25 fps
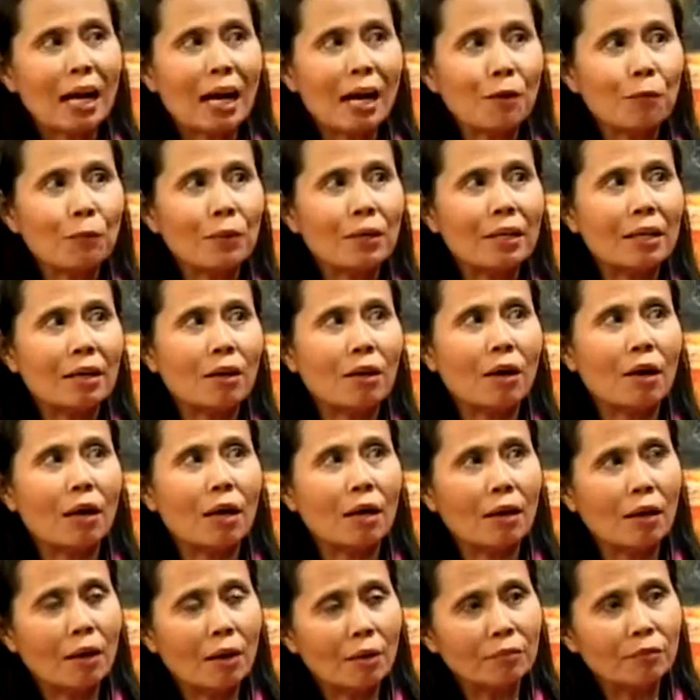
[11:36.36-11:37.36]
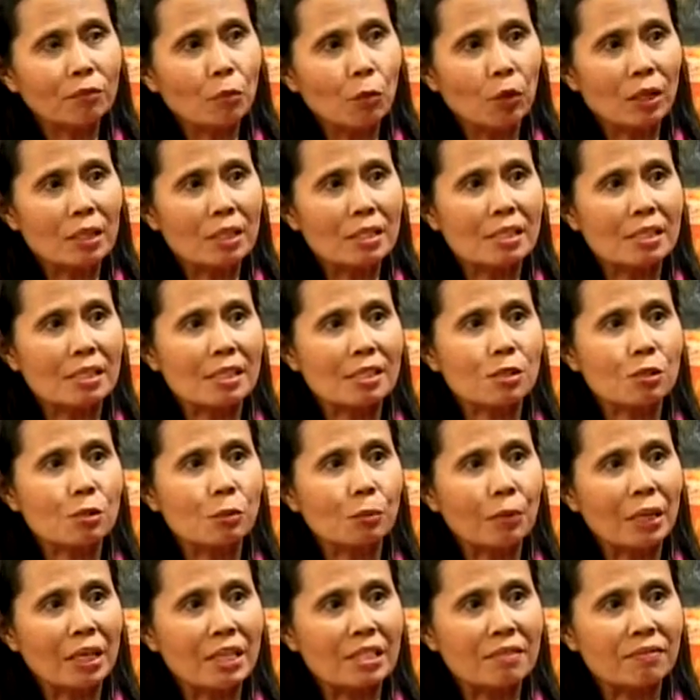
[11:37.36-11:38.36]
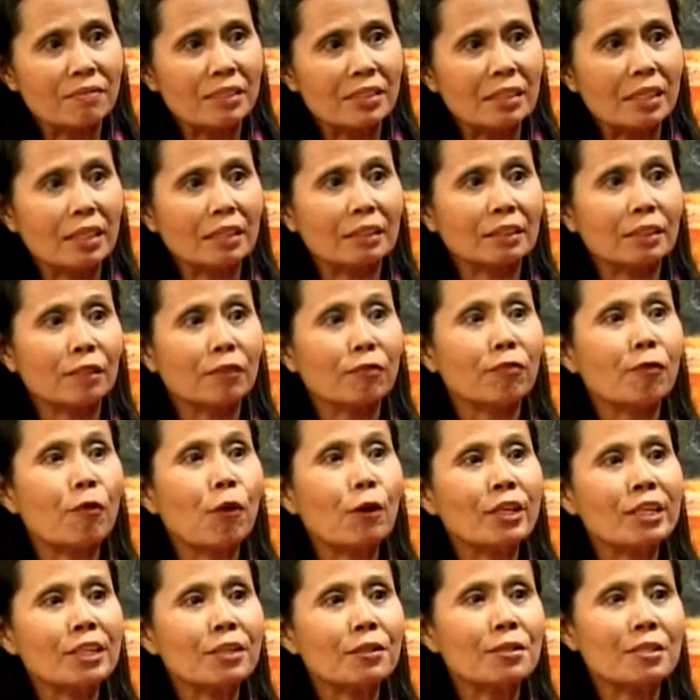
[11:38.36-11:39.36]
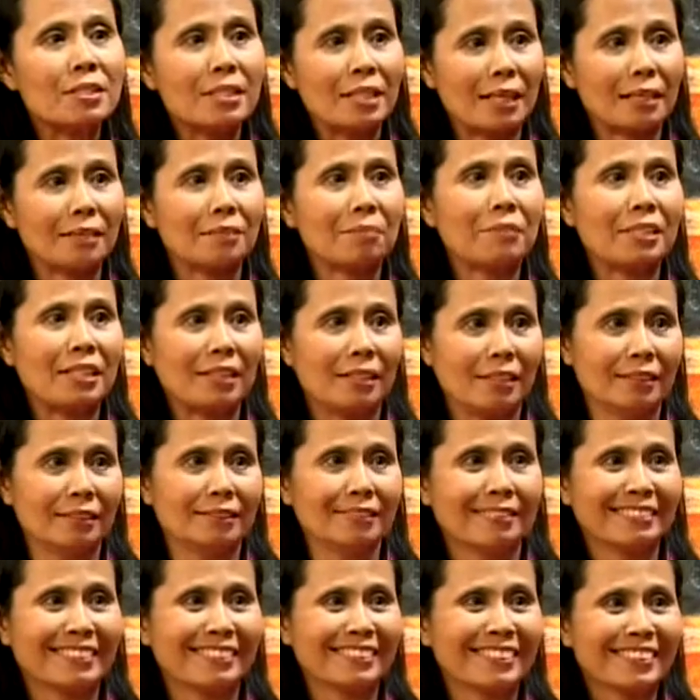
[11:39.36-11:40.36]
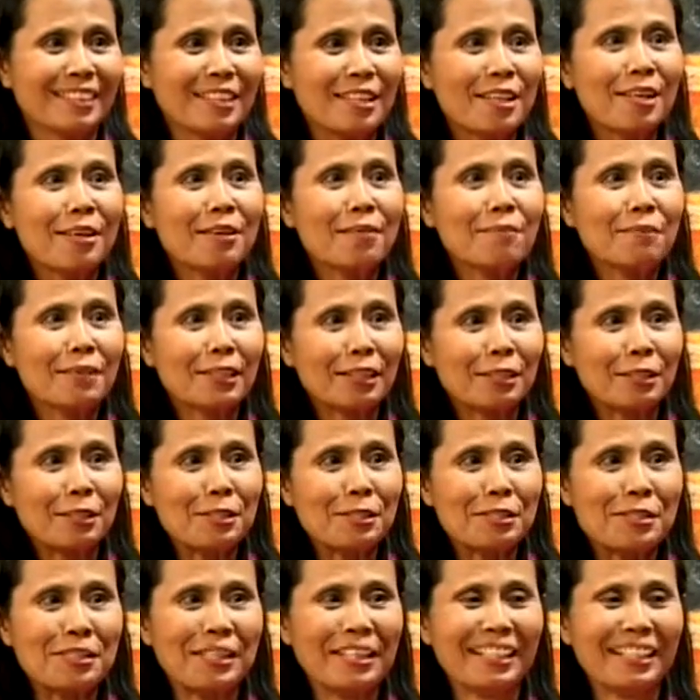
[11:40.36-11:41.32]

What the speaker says: our advocacy is to breastfeed until 4 years and beyond. Because